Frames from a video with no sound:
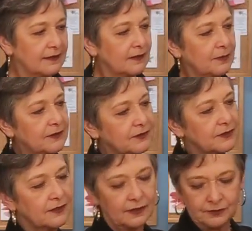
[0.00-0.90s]
A little bit of
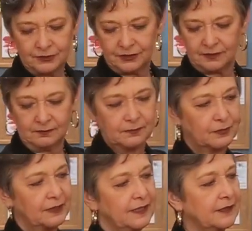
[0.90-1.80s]
celosia,
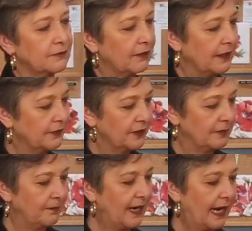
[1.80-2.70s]
bringing it around to
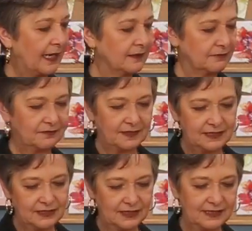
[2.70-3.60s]
the back to
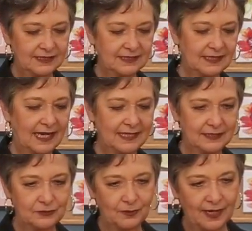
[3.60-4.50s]
finish this side
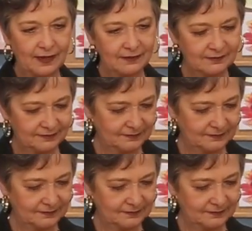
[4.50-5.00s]
as well.